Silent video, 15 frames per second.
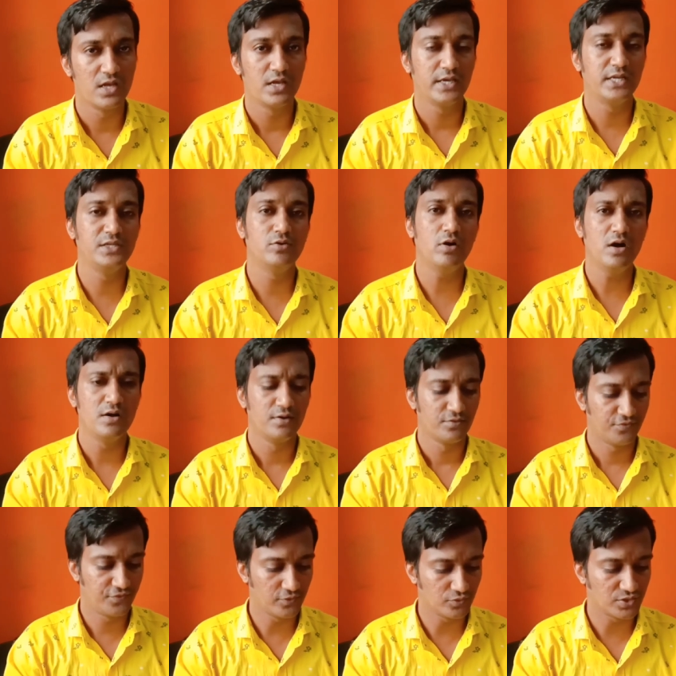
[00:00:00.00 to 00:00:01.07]
In your
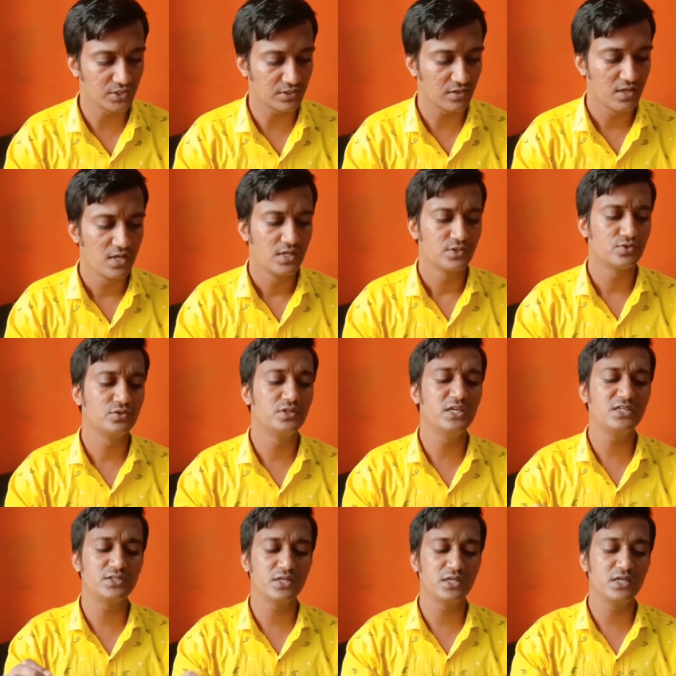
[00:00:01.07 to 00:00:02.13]
future. So
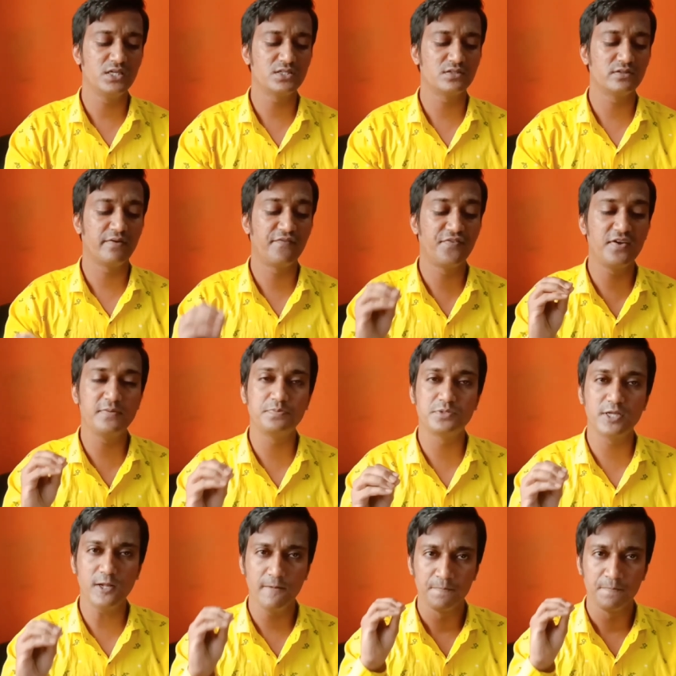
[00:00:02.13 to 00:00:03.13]
this is the fifth